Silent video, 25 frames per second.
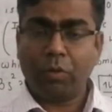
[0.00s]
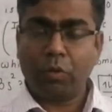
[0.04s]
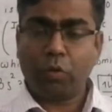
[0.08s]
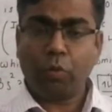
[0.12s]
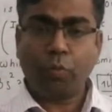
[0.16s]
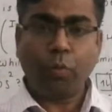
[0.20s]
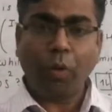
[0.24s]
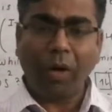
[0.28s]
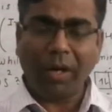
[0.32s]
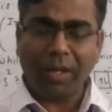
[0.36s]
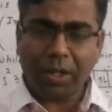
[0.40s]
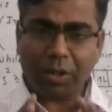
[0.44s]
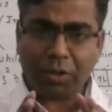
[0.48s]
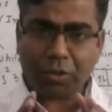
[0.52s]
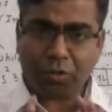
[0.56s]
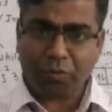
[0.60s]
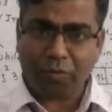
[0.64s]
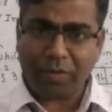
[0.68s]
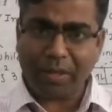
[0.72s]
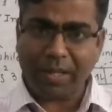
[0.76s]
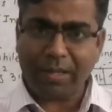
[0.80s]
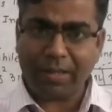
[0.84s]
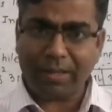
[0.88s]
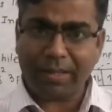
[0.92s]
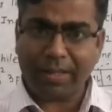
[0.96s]
So bond
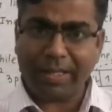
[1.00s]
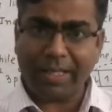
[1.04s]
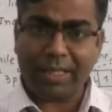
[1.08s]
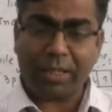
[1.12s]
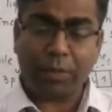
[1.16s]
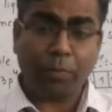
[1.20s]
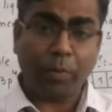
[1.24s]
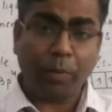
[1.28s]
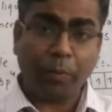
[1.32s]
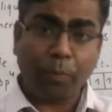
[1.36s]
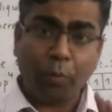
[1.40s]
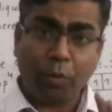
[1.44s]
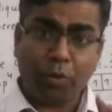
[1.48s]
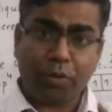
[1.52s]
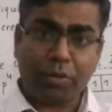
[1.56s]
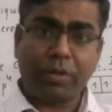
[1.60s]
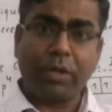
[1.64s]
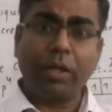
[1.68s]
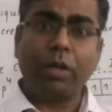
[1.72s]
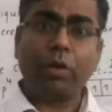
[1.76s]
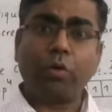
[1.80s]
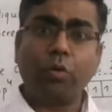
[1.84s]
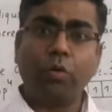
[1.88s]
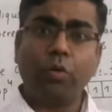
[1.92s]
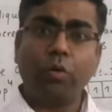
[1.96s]
strength is
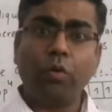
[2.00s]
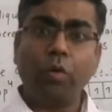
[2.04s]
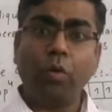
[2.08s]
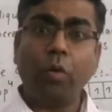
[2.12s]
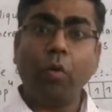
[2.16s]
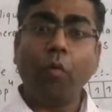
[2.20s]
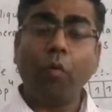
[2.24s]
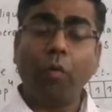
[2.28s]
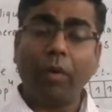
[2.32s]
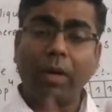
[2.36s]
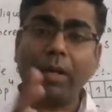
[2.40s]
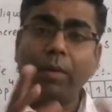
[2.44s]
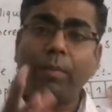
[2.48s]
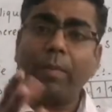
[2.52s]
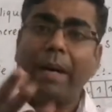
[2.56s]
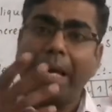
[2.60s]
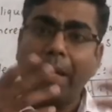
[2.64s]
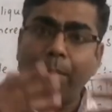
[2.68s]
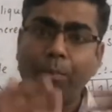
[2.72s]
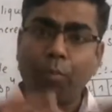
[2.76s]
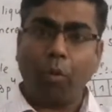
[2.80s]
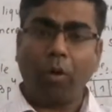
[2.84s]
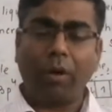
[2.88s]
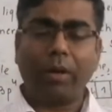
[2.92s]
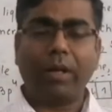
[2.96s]
proportional to 1
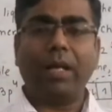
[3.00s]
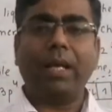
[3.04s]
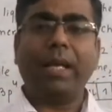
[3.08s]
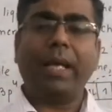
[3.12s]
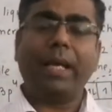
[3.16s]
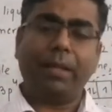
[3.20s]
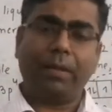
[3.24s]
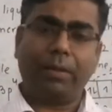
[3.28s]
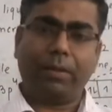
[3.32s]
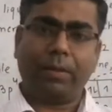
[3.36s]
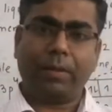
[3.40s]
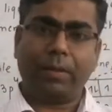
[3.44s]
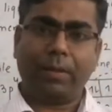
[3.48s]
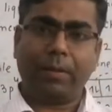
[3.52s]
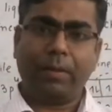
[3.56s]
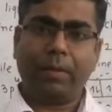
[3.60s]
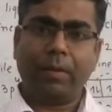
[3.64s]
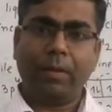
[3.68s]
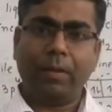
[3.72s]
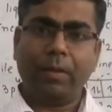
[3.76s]
by bond length.